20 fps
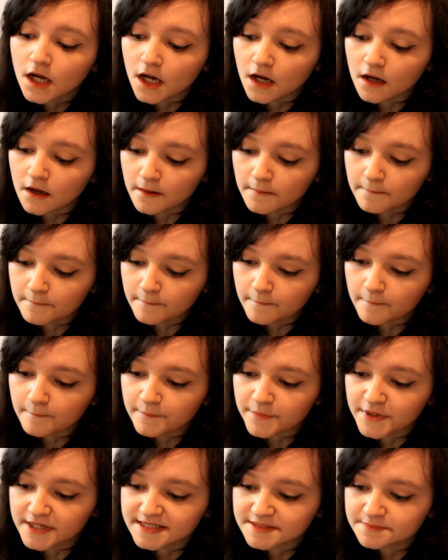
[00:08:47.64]

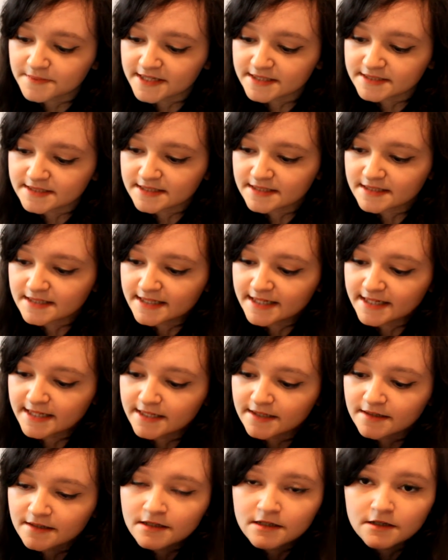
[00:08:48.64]
but it's
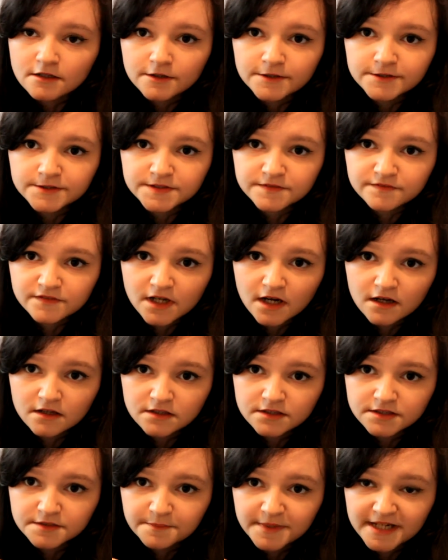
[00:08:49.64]
basically loads of
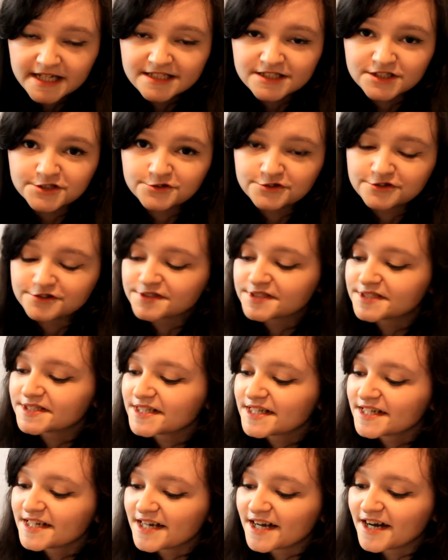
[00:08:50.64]
coloured beetles,
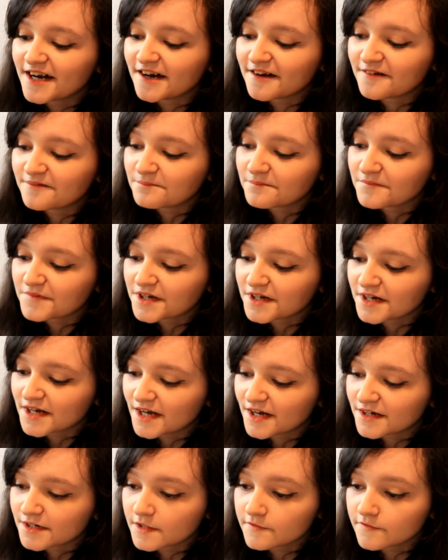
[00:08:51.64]
and
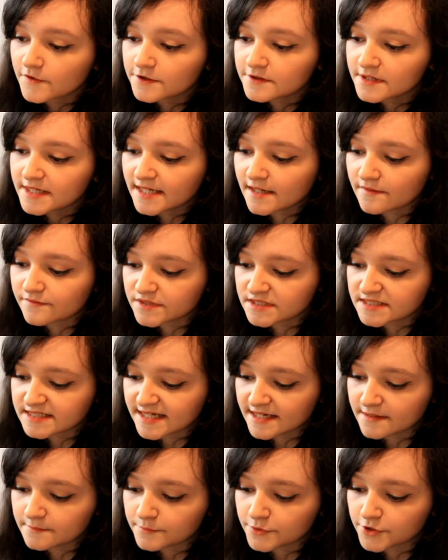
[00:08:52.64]
I've only ever
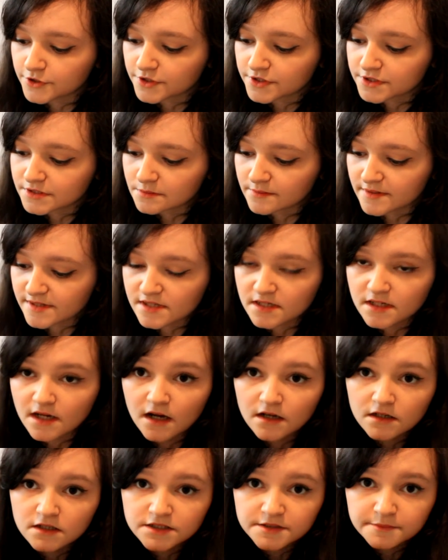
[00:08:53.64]
seen books with
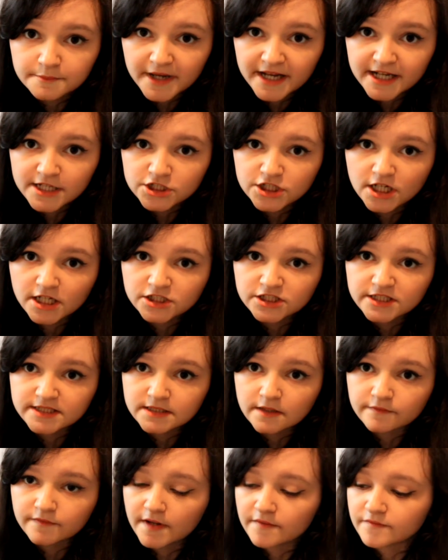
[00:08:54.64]
coloured page
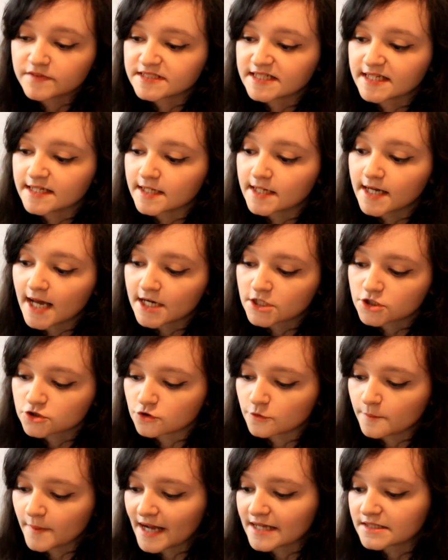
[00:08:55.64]
edges. I've never seen an
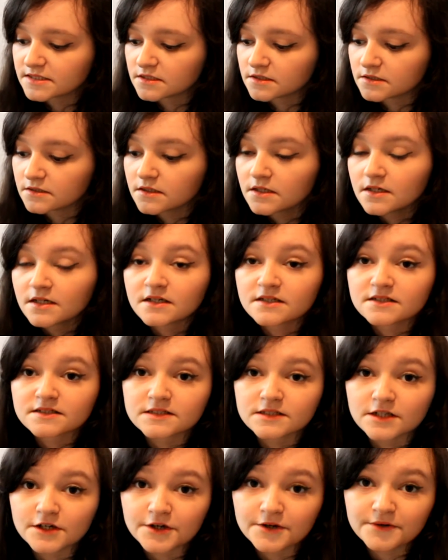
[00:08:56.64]
actual pattern,
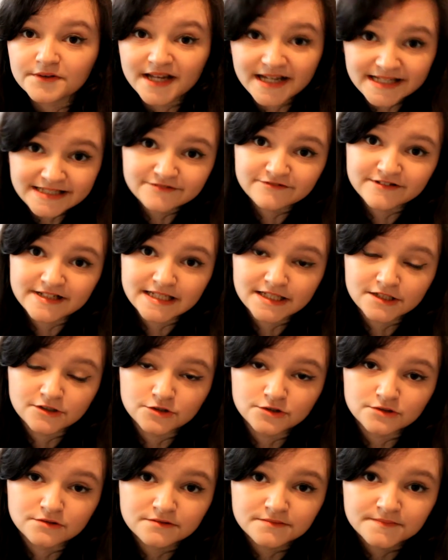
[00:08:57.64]
so that's really
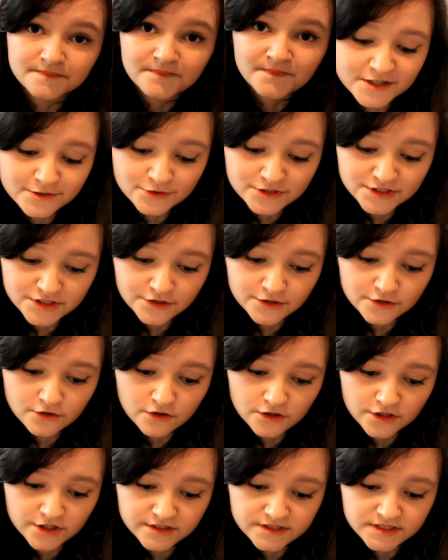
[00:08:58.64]
cool. I also
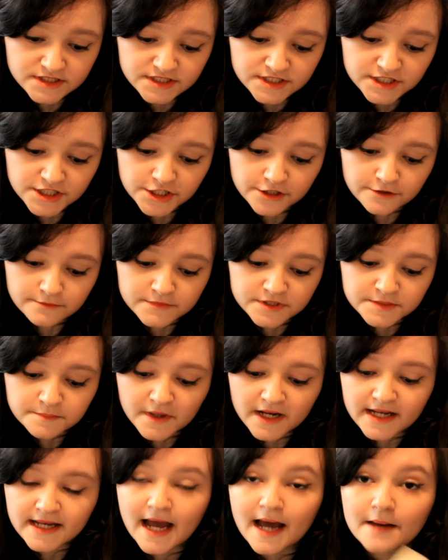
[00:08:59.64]
got Consumed
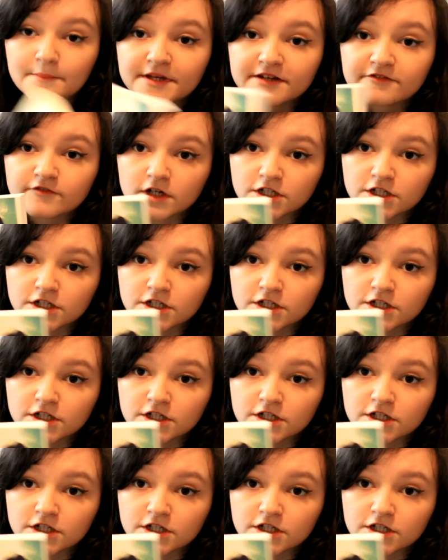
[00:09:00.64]
by Abby